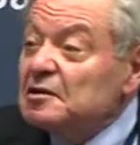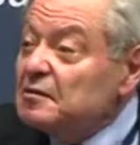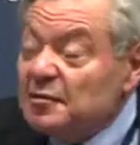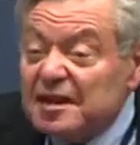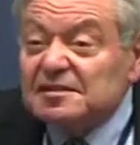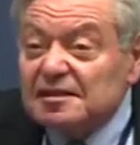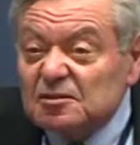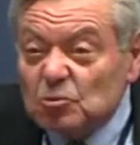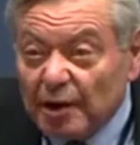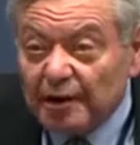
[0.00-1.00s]
this
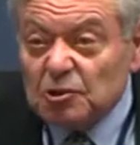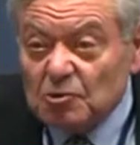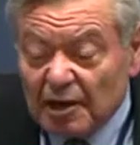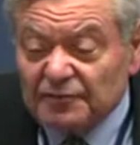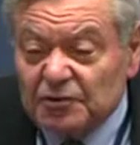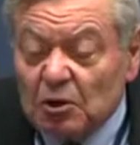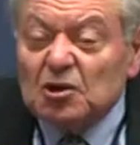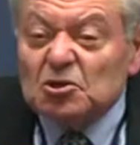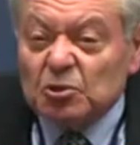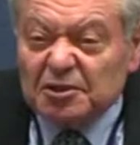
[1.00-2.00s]
is where you have to.
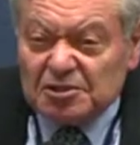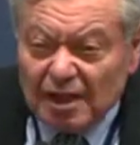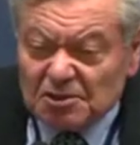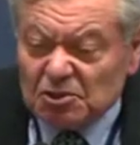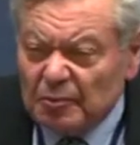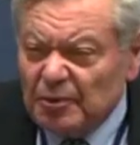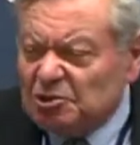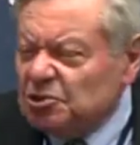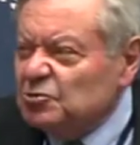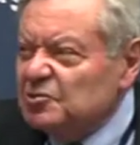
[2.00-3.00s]
So it's not so
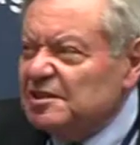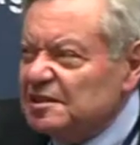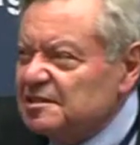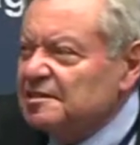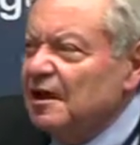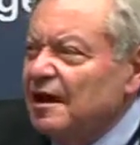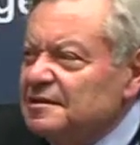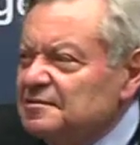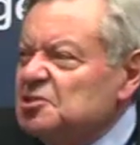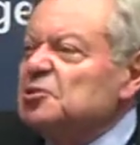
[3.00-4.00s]
much to
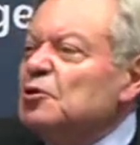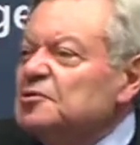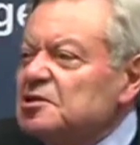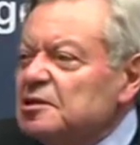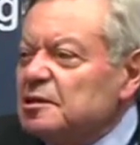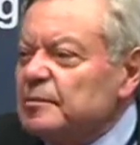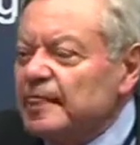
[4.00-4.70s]
design TOD,